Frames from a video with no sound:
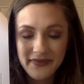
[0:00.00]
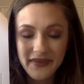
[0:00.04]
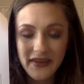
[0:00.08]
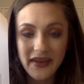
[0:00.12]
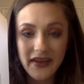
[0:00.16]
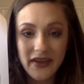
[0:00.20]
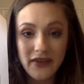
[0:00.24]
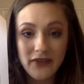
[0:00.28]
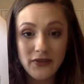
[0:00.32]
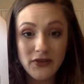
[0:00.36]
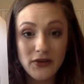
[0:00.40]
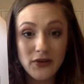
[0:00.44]

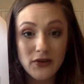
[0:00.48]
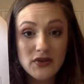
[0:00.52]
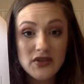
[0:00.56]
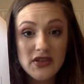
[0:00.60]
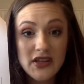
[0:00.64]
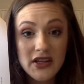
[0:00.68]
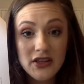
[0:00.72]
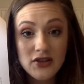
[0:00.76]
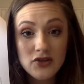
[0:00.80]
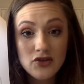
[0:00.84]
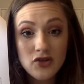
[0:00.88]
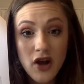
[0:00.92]
If you
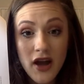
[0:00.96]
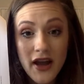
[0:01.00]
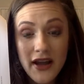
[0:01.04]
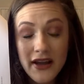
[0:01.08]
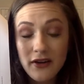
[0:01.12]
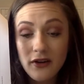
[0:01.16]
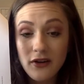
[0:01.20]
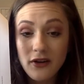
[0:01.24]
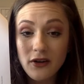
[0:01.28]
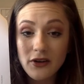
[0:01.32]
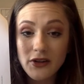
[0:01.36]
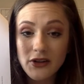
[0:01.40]
said a
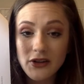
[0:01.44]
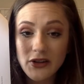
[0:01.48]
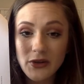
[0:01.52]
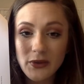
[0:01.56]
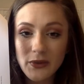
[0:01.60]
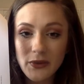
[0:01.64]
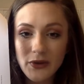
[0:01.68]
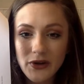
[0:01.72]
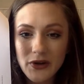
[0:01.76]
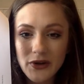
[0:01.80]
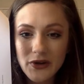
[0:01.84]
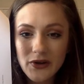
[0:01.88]
triangle, you
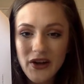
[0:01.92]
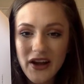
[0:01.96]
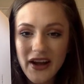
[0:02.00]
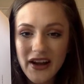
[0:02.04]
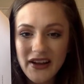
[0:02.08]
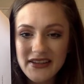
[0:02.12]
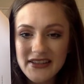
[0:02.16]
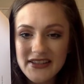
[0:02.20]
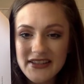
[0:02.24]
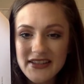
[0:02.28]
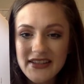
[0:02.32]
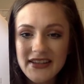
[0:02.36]
were
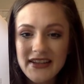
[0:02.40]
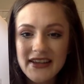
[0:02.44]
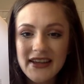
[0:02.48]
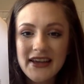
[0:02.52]
correct.